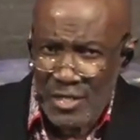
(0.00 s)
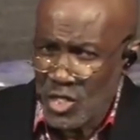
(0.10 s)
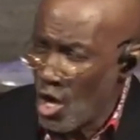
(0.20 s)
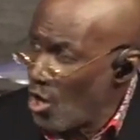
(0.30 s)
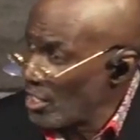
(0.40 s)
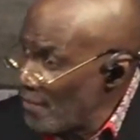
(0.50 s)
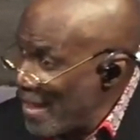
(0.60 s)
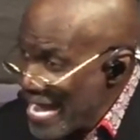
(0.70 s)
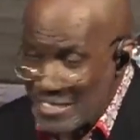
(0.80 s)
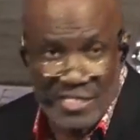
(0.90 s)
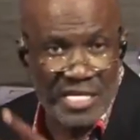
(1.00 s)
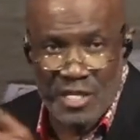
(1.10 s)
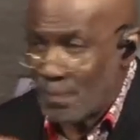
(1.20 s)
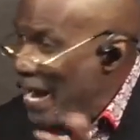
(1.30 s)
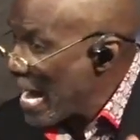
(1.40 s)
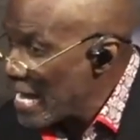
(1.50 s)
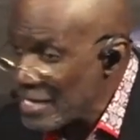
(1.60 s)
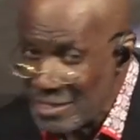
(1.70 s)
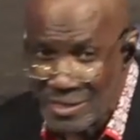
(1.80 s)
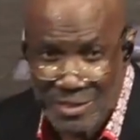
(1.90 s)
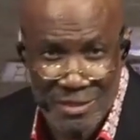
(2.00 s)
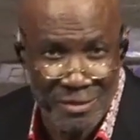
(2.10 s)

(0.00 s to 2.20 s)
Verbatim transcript: saw him as despised,